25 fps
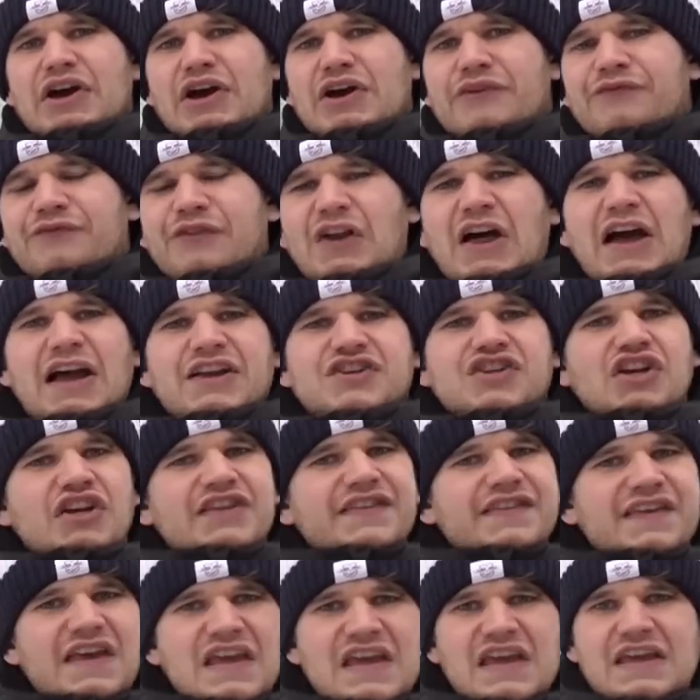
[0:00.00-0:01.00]
a flash, a
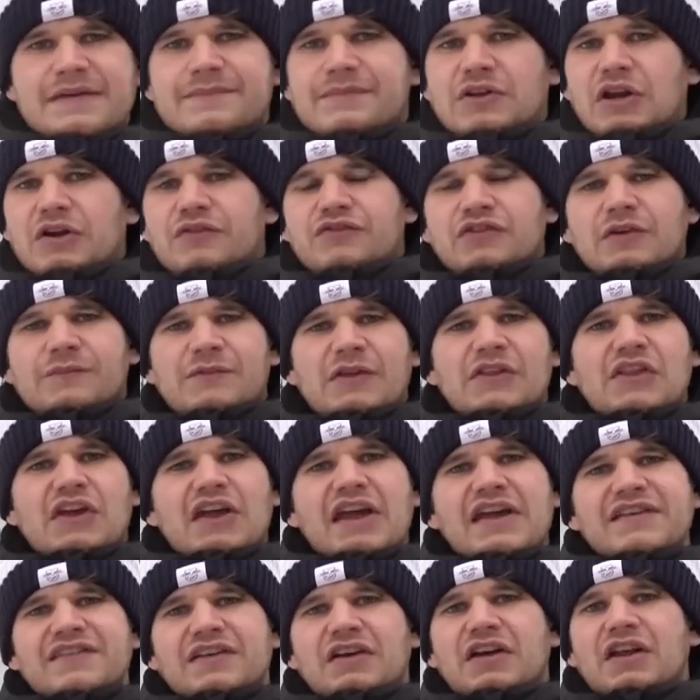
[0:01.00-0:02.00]
team, you know, something
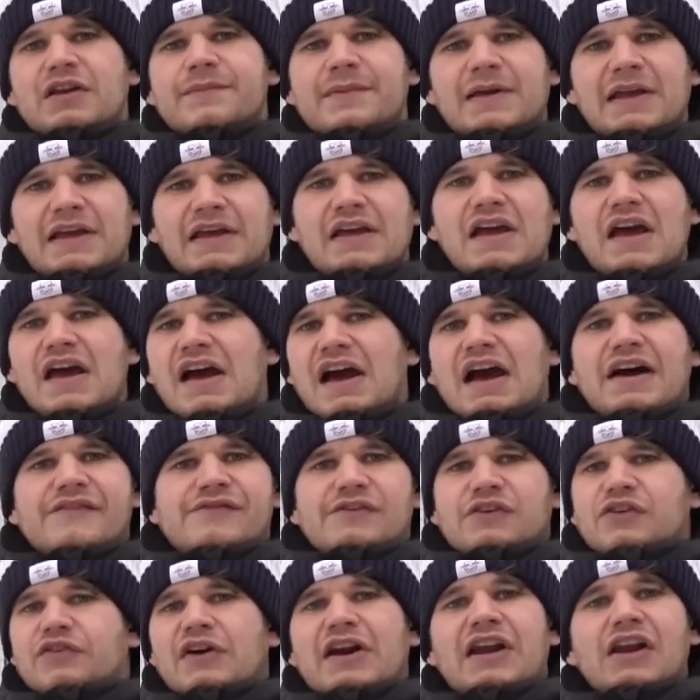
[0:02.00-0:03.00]
that isn't going to be
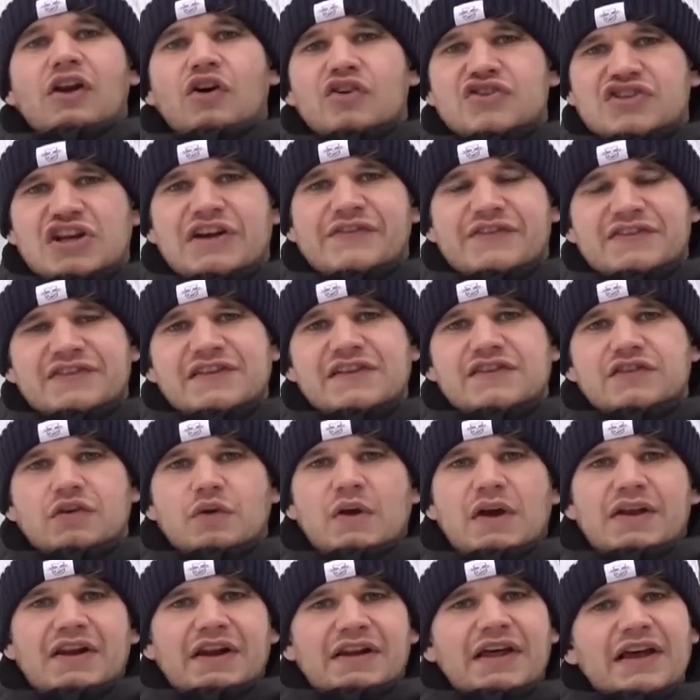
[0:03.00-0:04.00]
have a great longevity
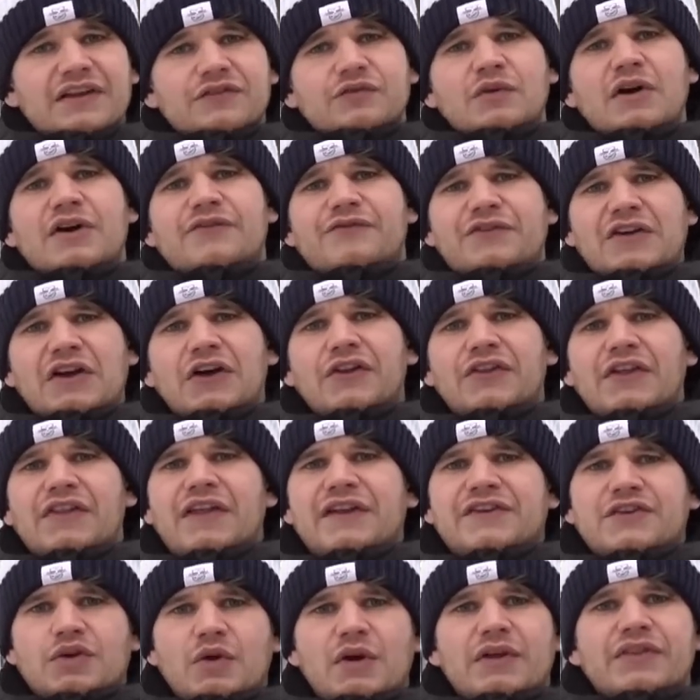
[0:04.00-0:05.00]
to it. And that's why I feel that
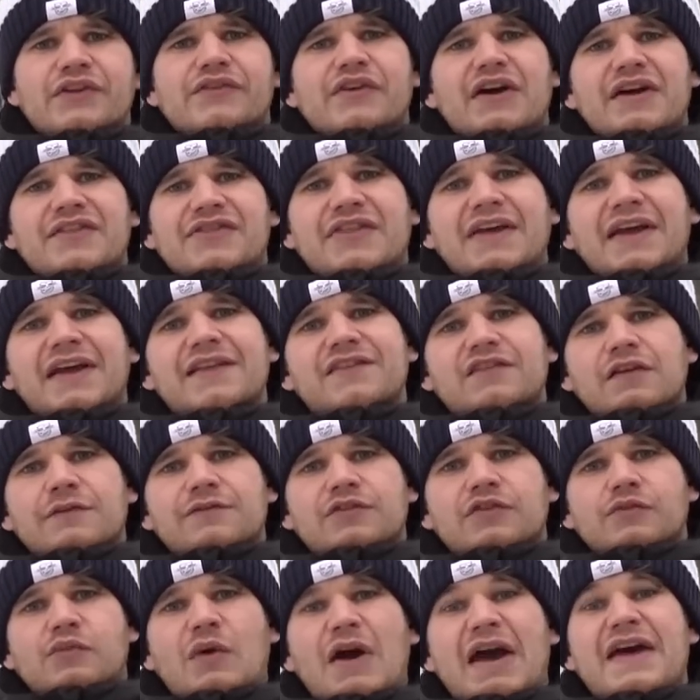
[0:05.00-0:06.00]
they're doing the right thing in
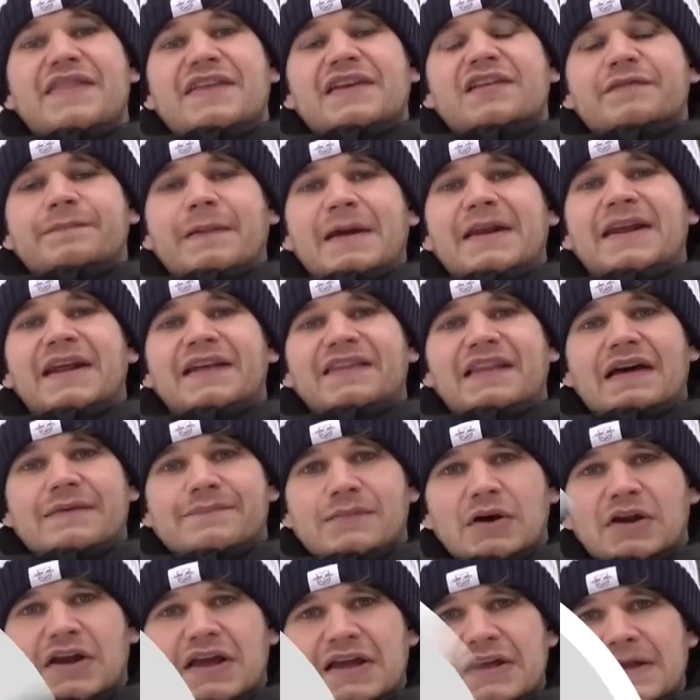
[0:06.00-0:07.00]
terms of where they're spending their
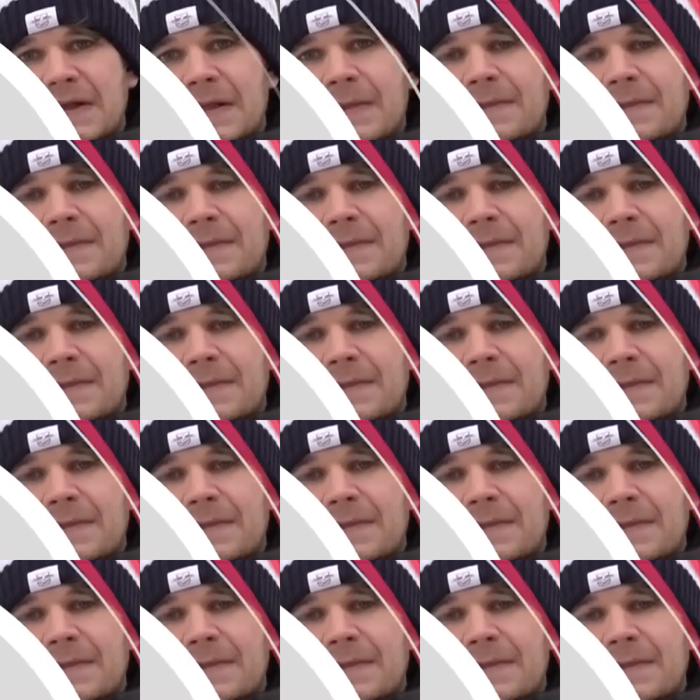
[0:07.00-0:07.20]
money.